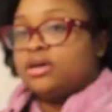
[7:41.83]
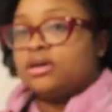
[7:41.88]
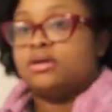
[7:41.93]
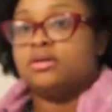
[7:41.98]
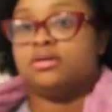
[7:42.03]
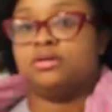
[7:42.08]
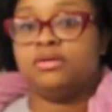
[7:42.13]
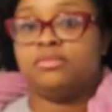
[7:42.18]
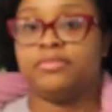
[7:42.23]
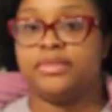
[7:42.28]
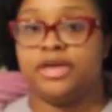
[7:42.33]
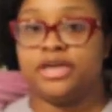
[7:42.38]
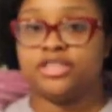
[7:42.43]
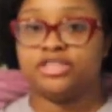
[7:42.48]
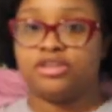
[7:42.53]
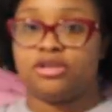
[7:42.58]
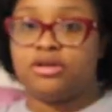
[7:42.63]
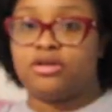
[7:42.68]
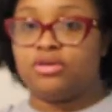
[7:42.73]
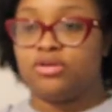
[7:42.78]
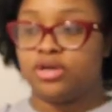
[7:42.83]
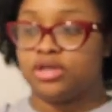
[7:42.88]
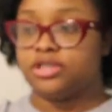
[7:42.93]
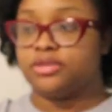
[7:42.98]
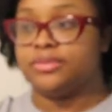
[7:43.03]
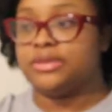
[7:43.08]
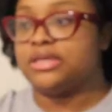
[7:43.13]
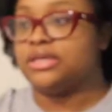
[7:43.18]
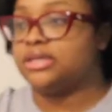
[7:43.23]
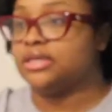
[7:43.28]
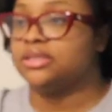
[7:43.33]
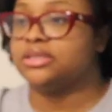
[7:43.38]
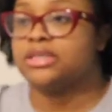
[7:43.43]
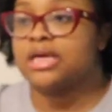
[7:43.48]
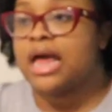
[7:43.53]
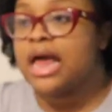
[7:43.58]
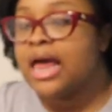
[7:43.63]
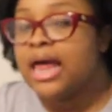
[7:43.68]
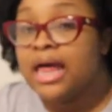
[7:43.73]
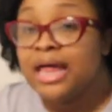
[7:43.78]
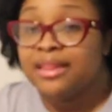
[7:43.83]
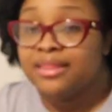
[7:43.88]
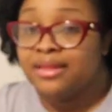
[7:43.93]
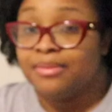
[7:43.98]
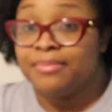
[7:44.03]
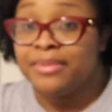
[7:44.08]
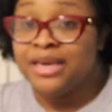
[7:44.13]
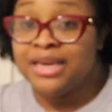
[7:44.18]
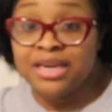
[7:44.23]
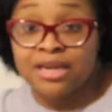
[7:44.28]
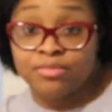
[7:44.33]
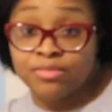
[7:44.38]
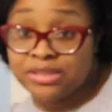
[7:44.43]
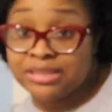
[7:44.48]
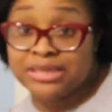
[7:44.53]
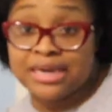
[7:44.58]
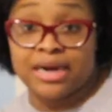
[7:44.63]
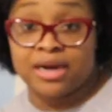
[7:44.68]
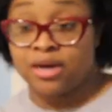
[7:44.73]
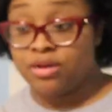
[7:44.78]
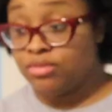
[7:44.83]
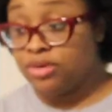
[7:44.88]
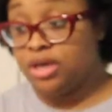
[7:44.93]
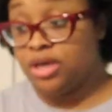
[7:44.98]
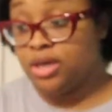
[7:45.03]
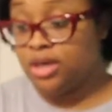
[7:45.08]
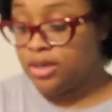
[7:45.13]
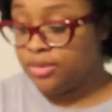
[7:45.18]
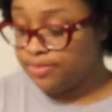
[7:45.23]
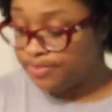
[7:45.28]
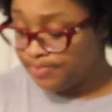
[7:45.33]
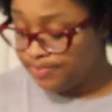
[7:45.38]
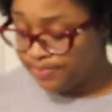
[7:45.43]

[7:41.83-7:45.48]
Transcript: um, extra large because the medium was not gonna get it.